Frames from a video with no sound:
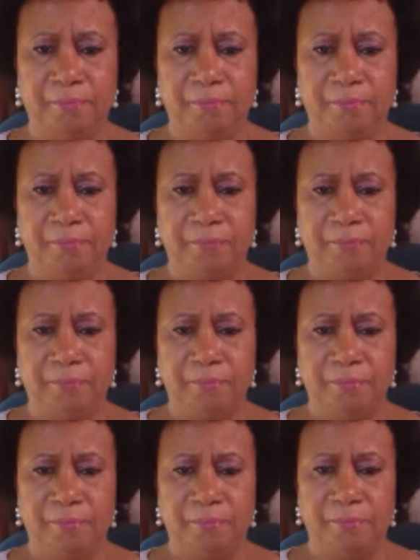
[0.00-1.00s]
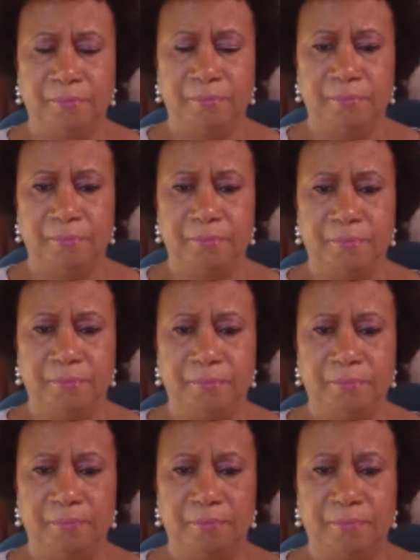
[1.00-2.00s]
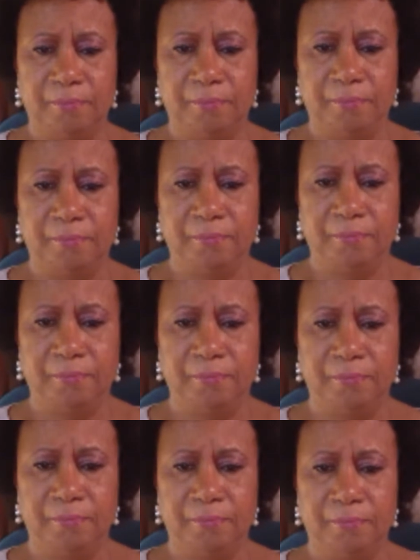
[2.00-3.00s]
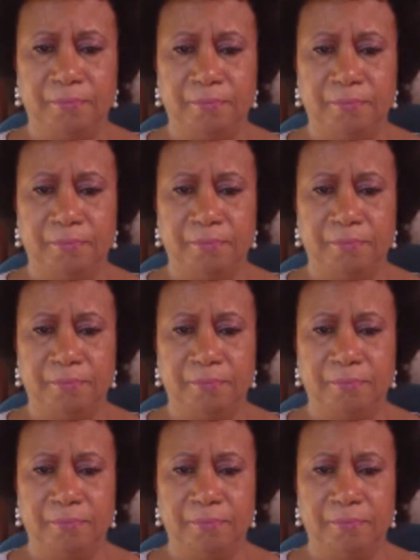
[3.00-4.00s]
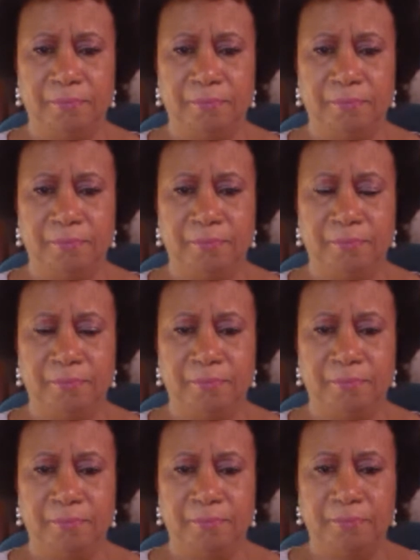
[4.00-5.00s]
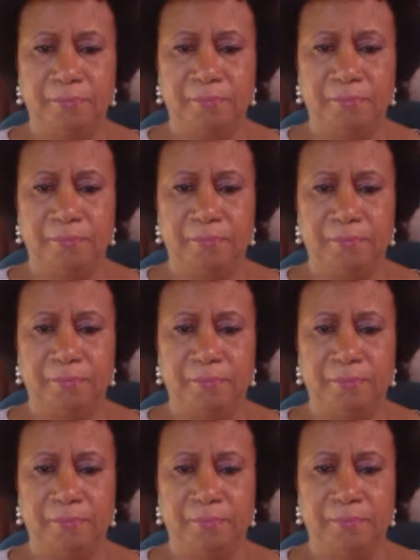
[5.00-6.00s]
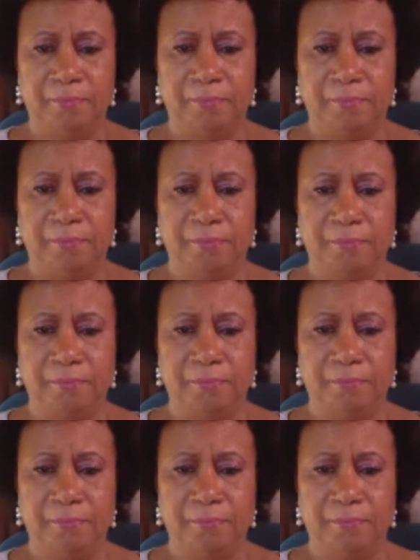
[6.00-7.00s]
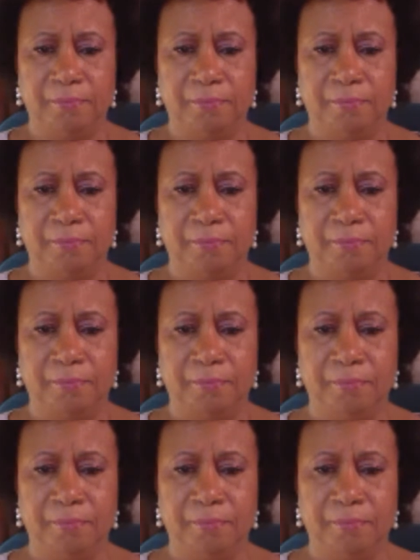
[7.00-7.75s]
No words are spoken by the person on screen.